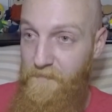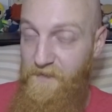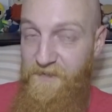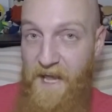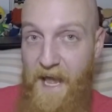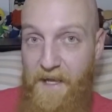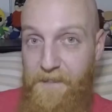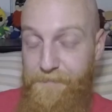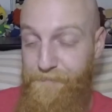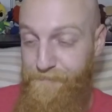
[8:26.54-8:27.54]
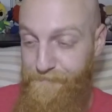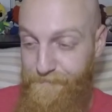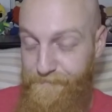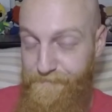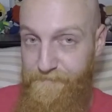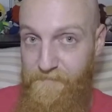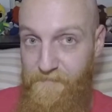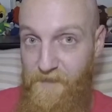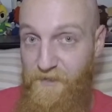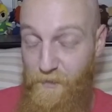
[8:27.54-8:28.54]
Stack.
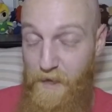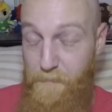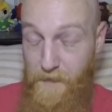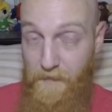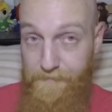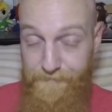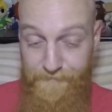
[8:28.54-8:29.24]
This is great beer.